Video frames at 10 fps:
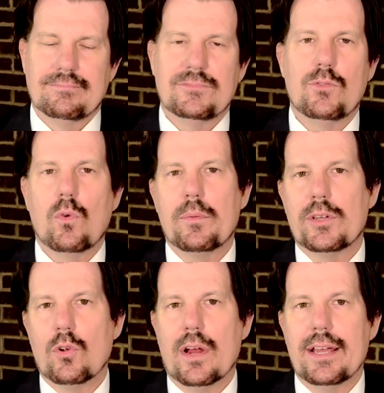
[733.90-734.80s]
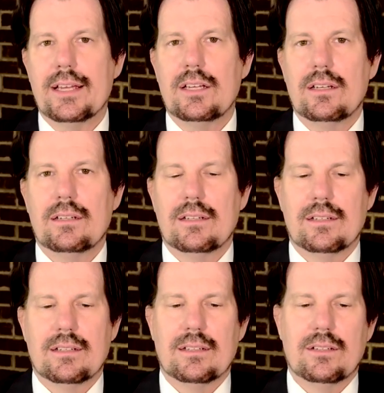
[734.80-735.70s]
If you want to be great,
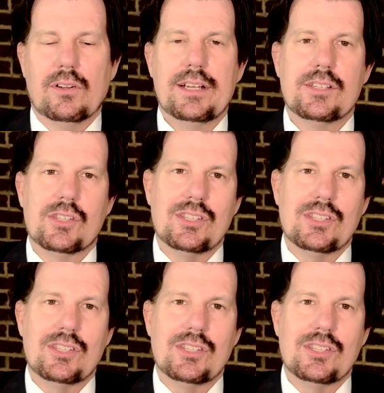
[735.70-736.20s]
greatness